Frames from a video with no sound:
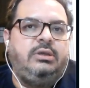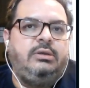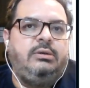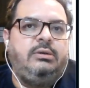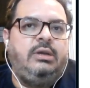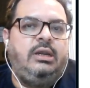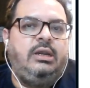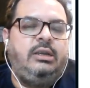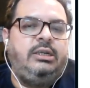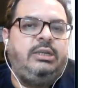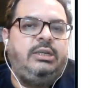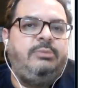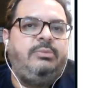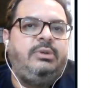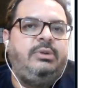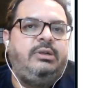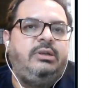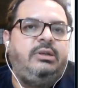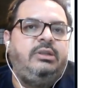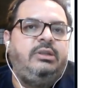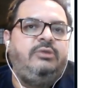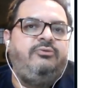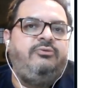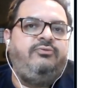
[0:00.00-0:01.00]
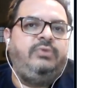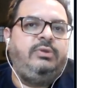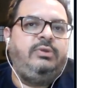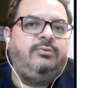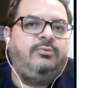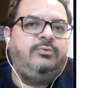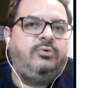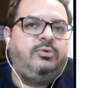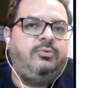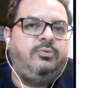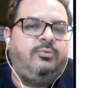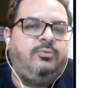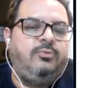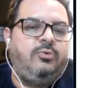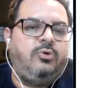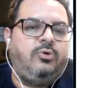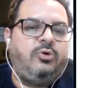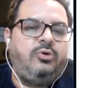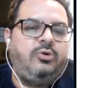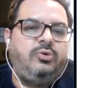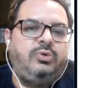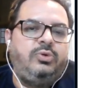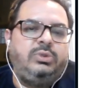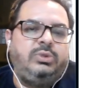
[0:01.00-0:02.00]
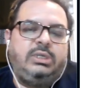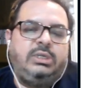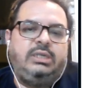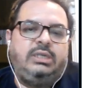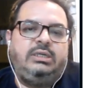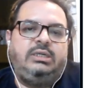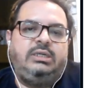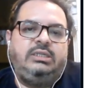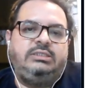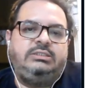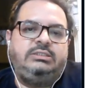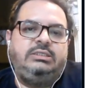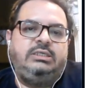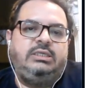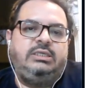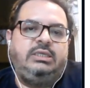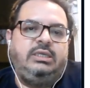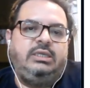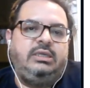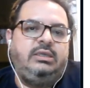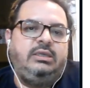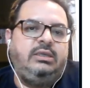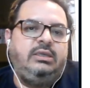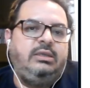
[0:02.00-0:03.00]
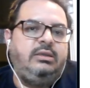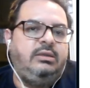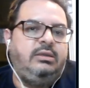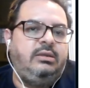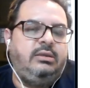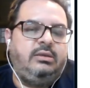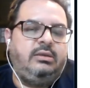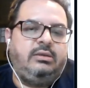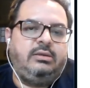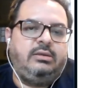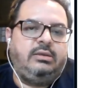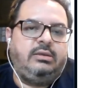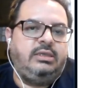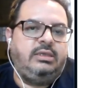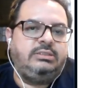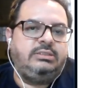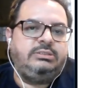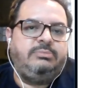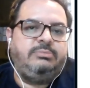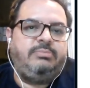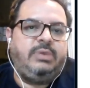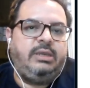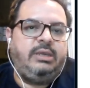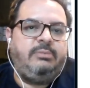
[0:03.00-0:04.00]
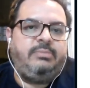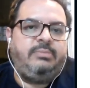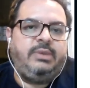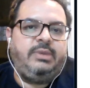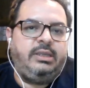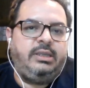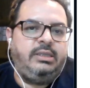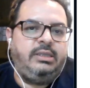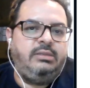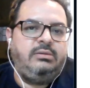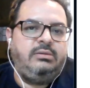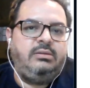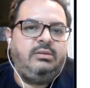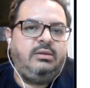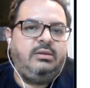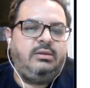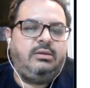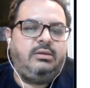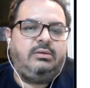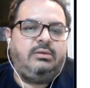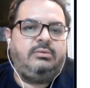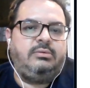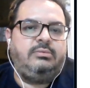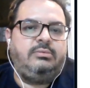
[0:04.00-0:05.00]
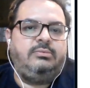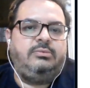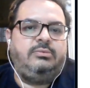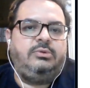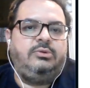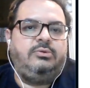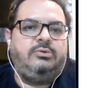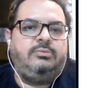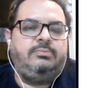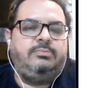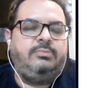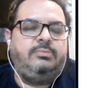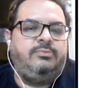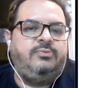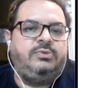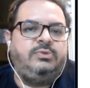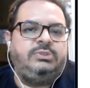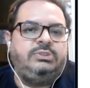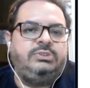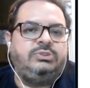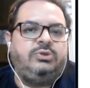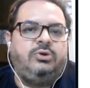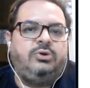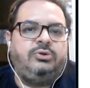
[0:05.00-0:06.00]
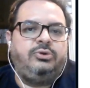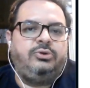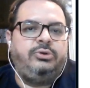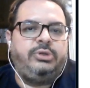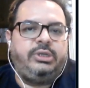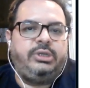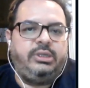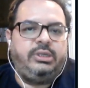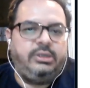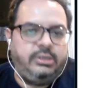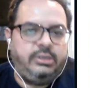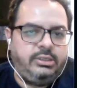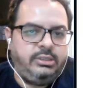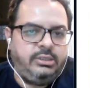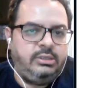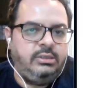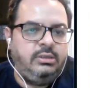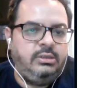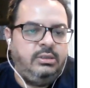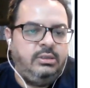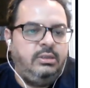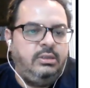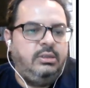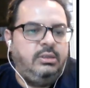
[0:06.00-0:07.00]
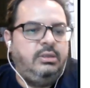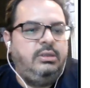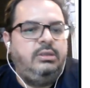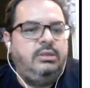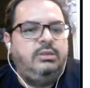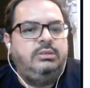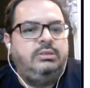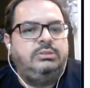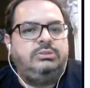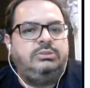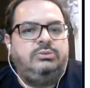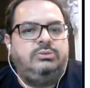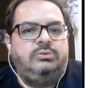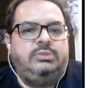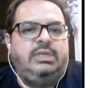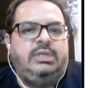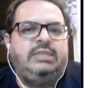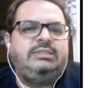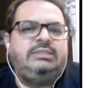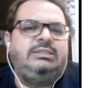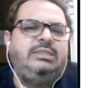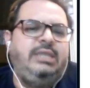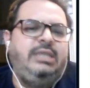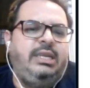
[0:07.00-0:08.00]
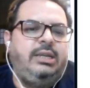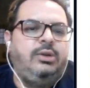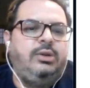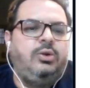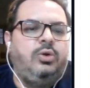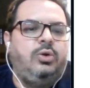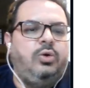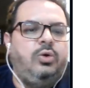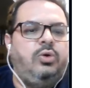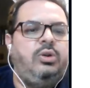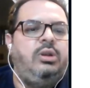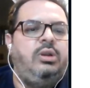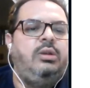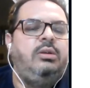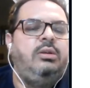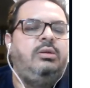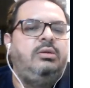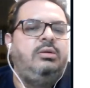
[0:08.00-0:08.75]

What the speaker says: ultimately we would want to run TCK as a pipeline, which is auto triggered. So that's the end goal.